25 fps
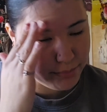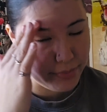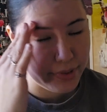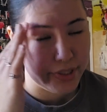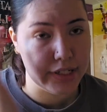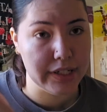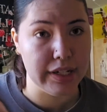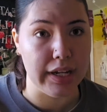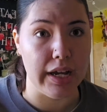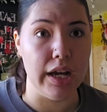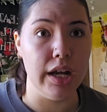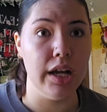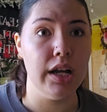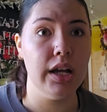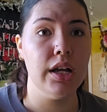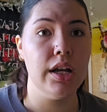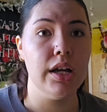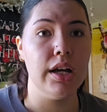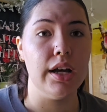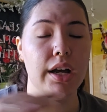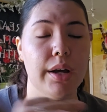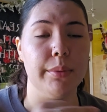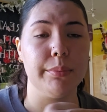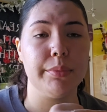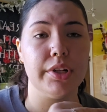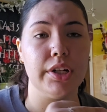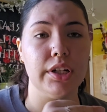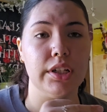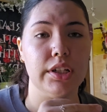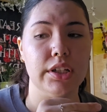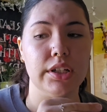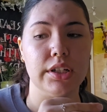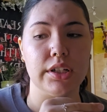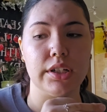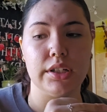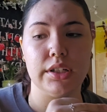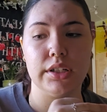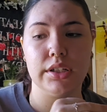but yeah, I'm gonna
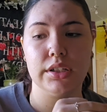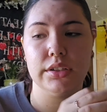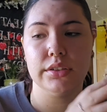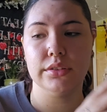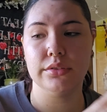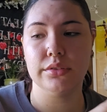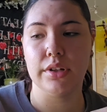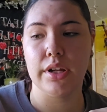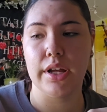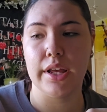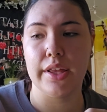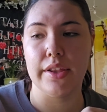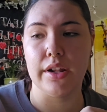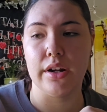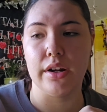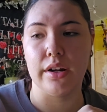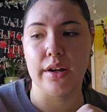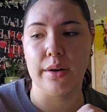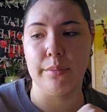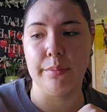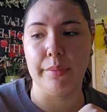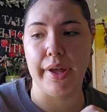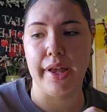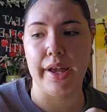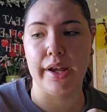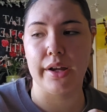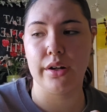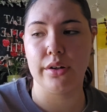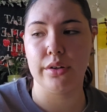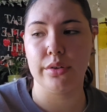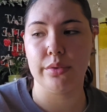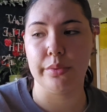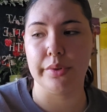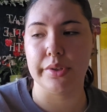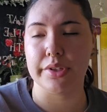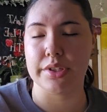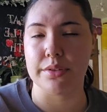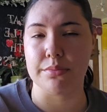look and I'll come back
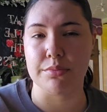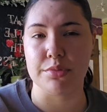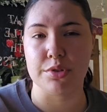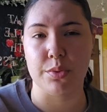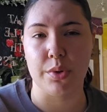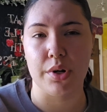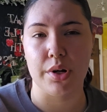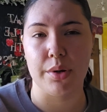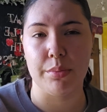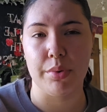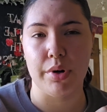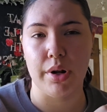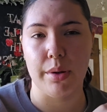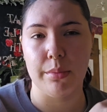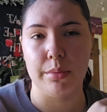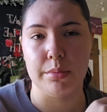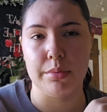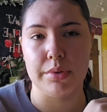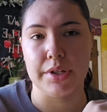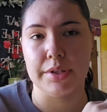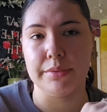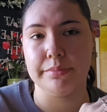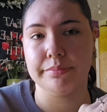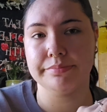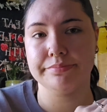with some square probably.